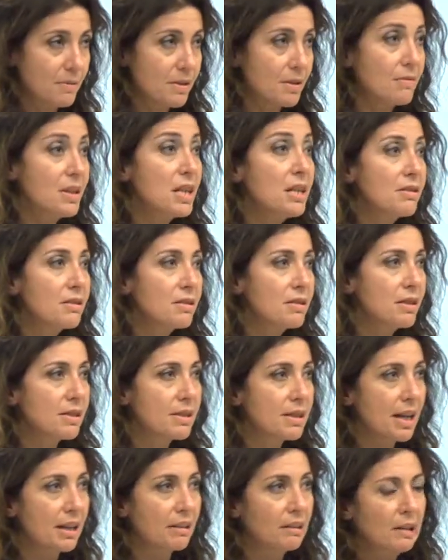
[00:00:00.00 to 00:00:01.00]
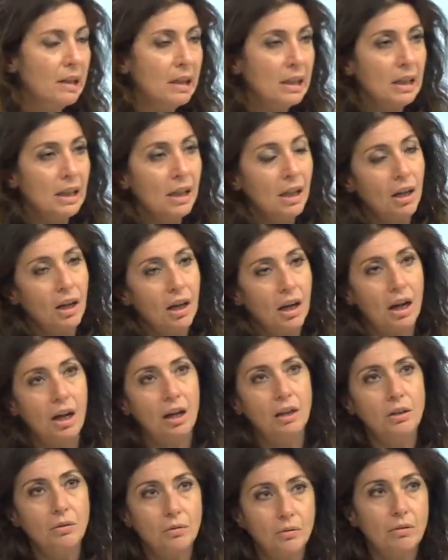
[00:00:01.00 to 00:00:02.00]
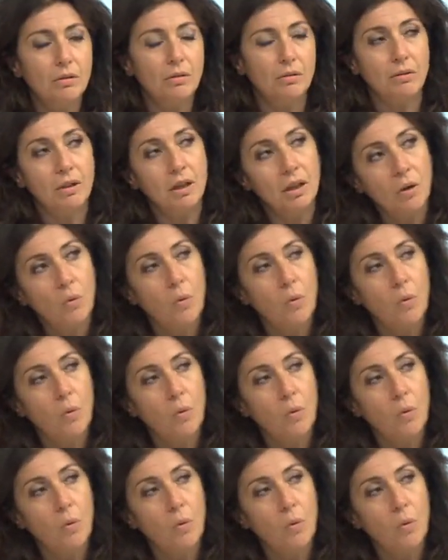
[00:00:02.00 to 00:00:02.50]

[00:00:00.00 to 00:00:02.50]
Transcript: The reason is that uh, you, in